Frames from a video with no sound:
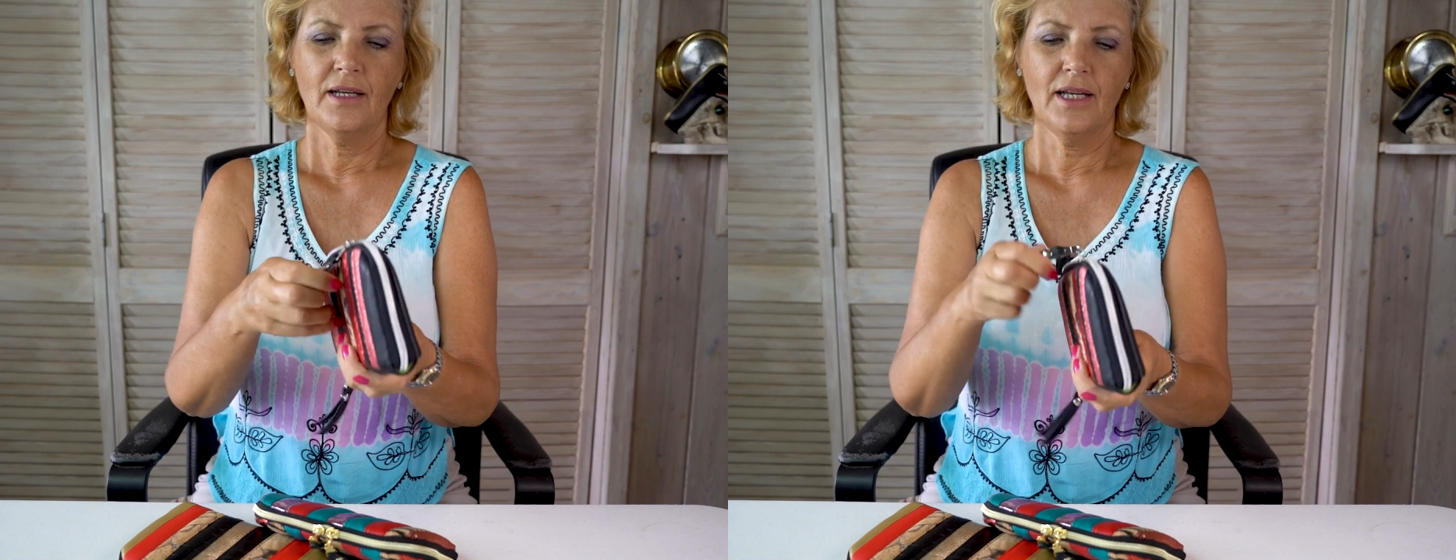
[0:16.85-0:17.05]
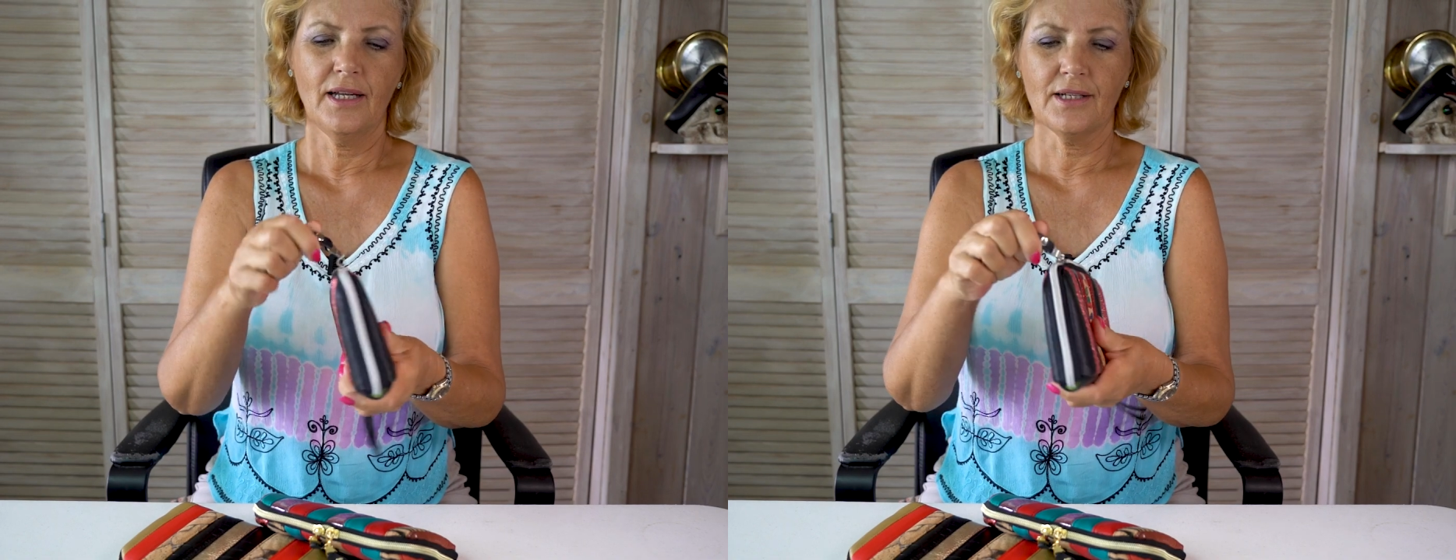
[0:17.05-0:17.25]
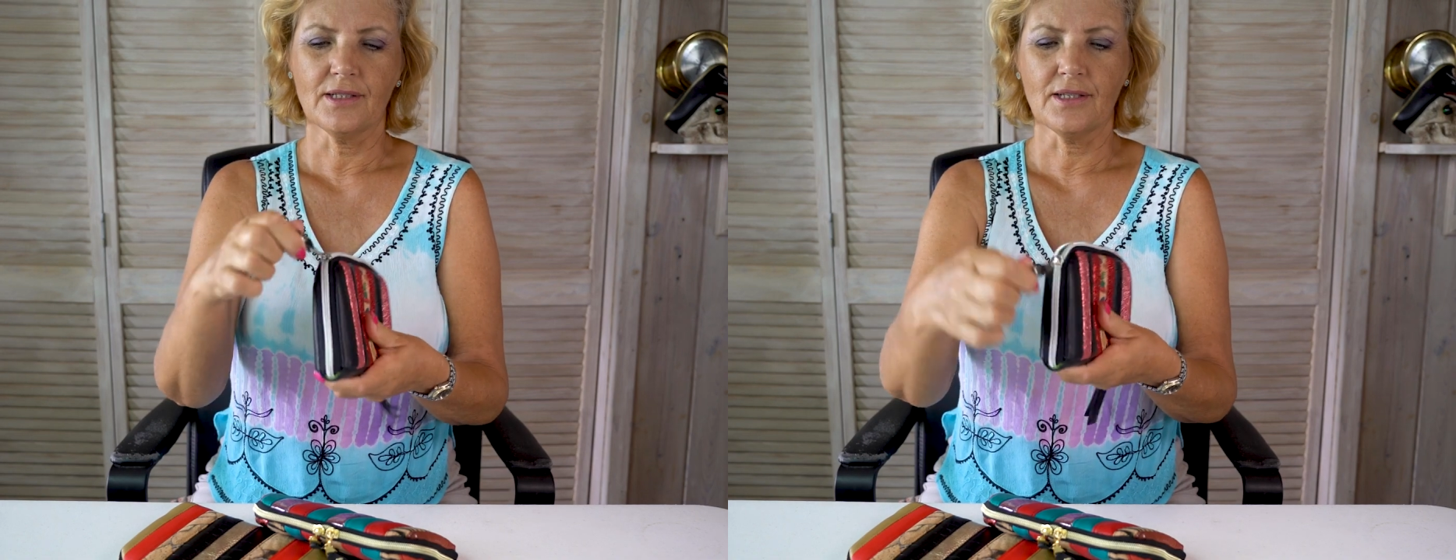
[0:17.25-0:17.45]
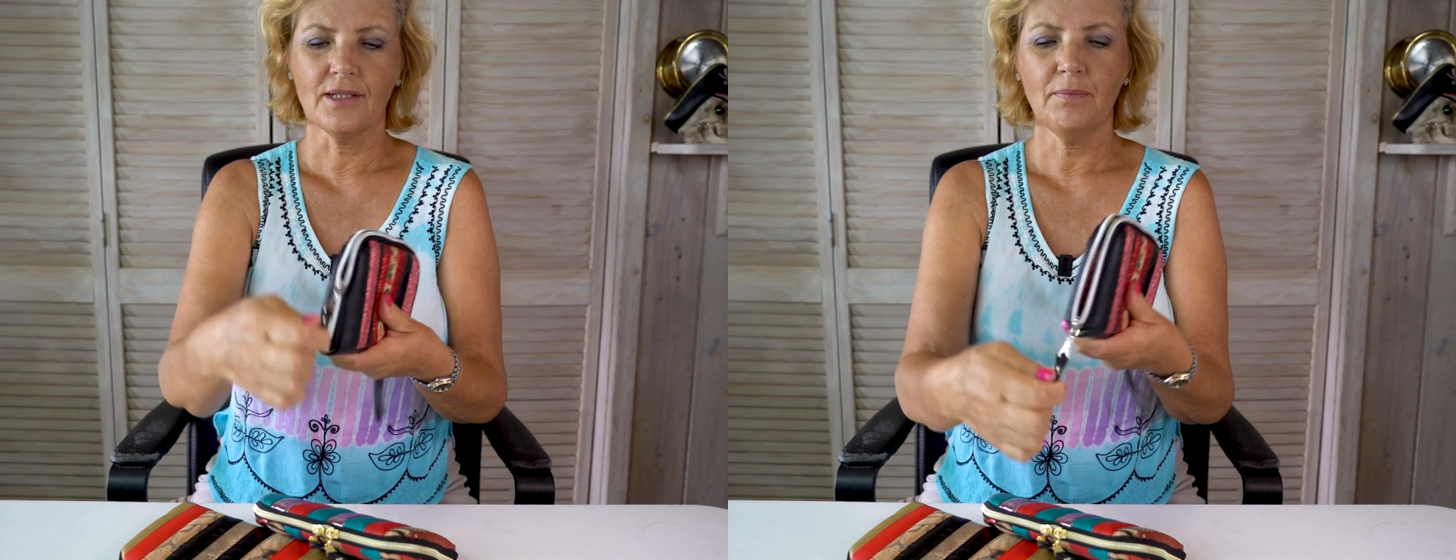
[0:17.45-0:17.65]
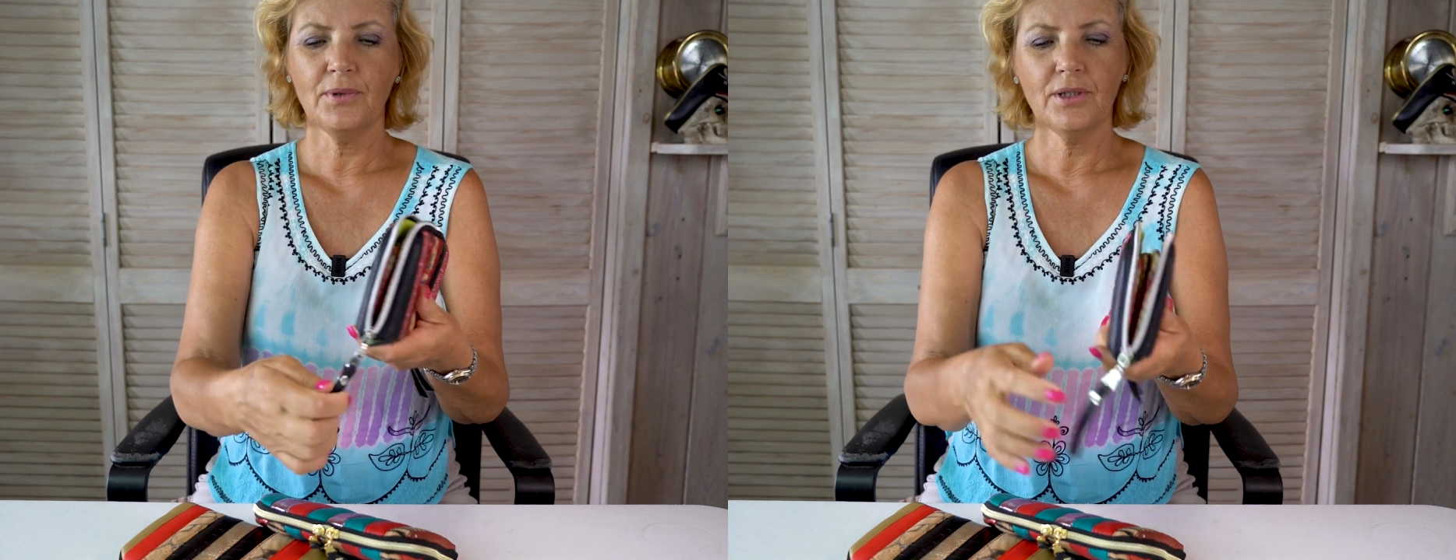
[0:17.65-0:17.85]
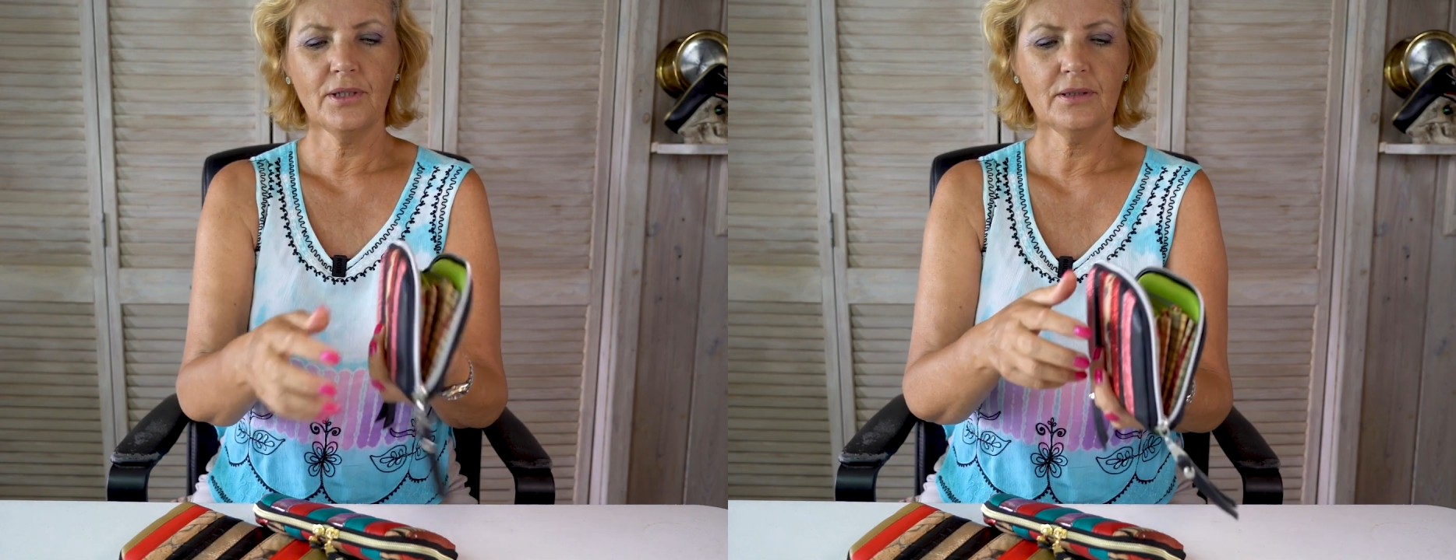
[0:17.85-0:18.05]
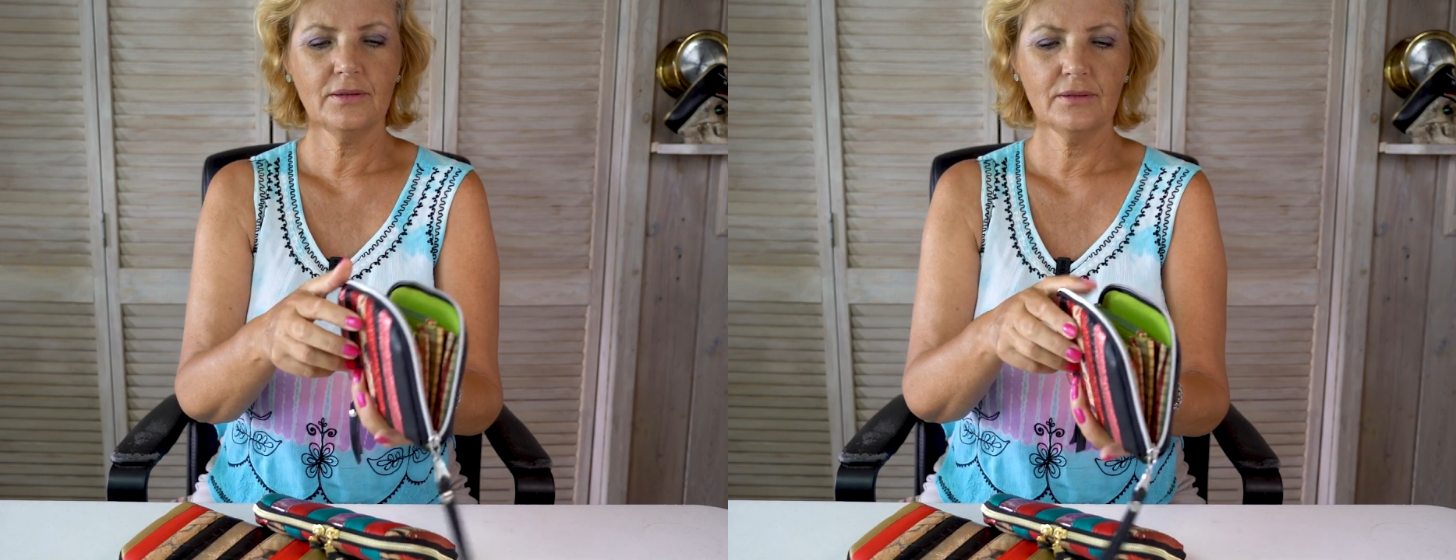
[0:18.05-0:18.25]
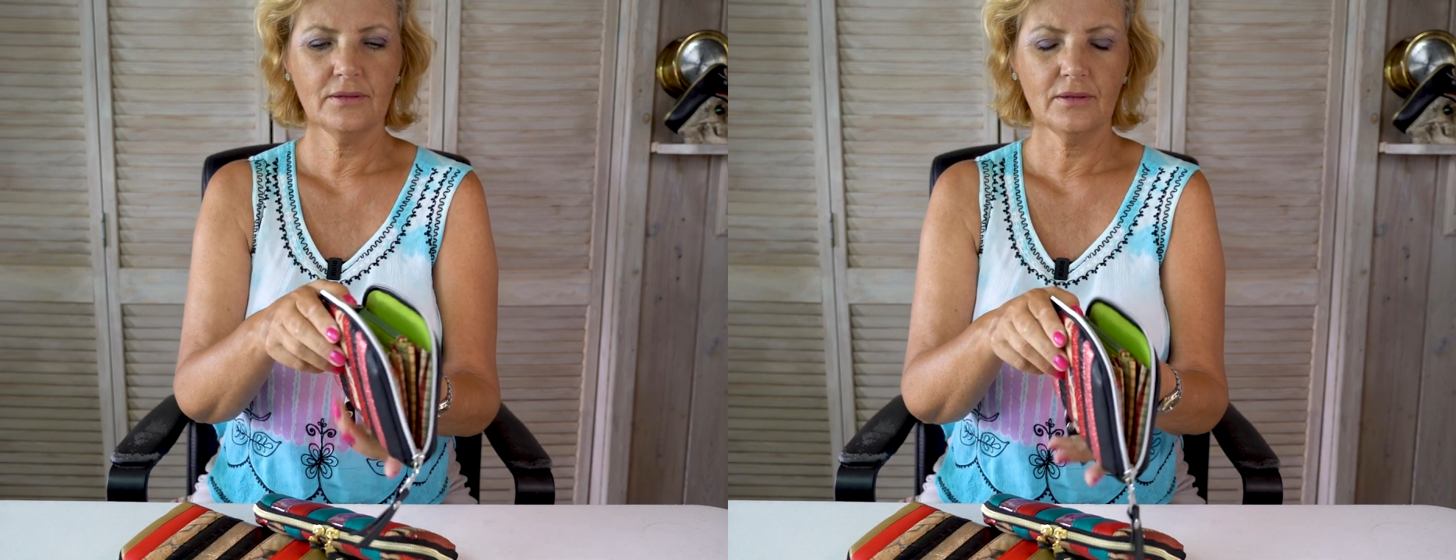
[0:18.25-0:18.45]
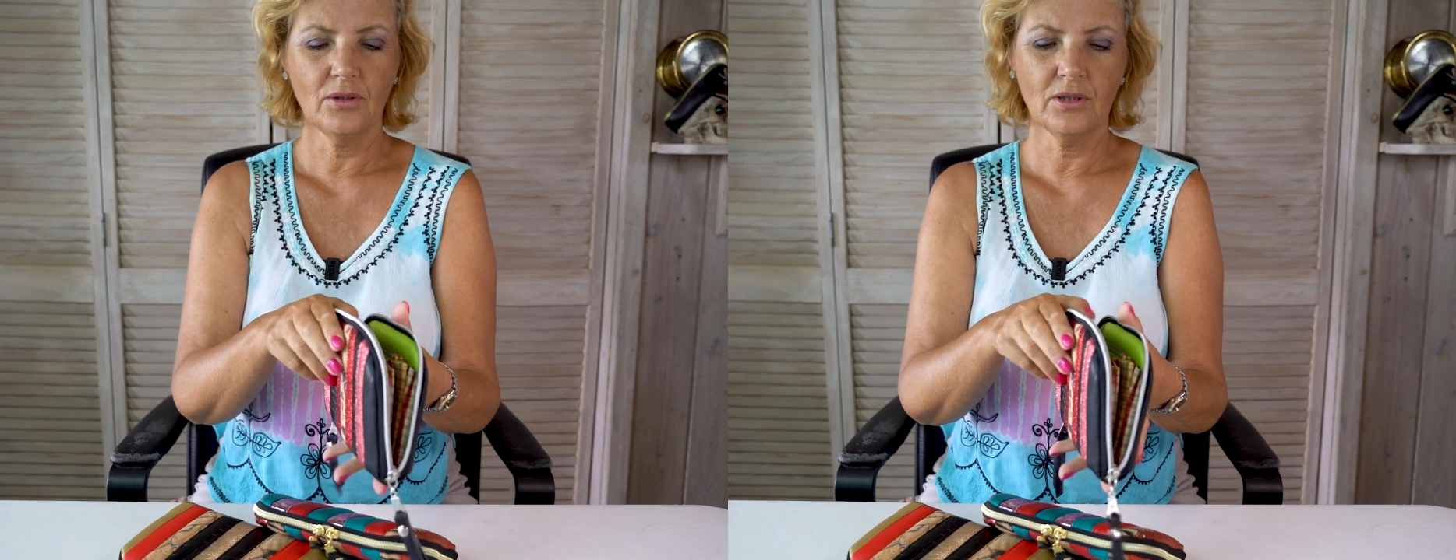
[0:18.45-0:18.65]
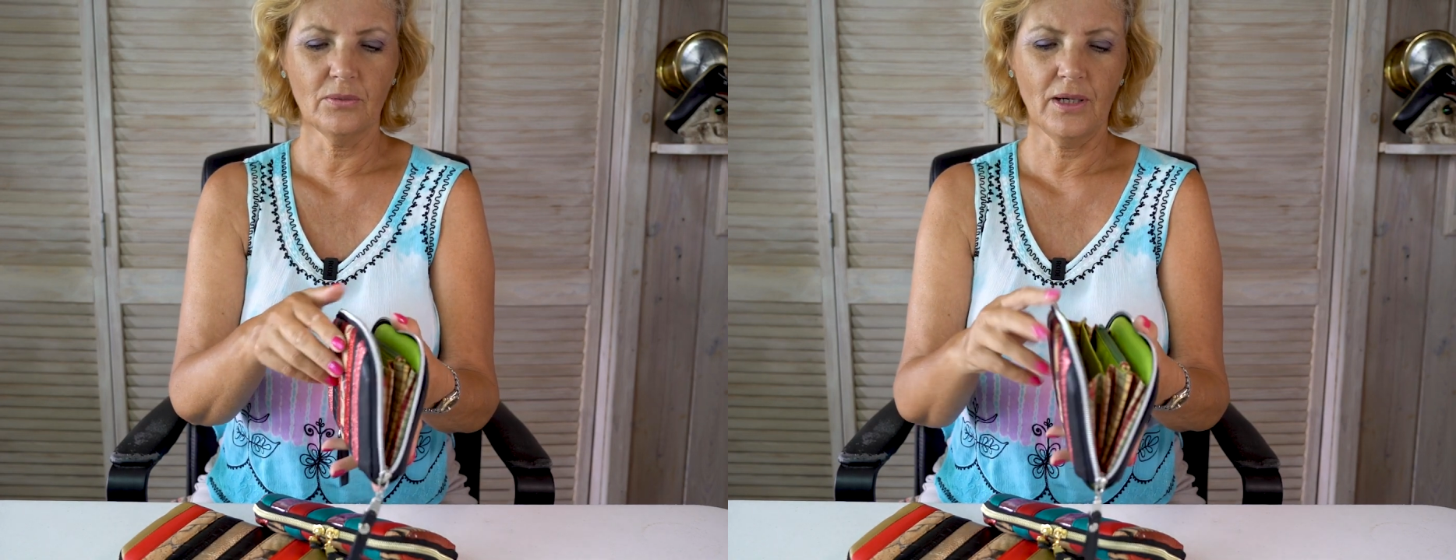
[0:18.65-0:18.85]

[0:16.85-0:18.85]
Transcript: It has a zipper all the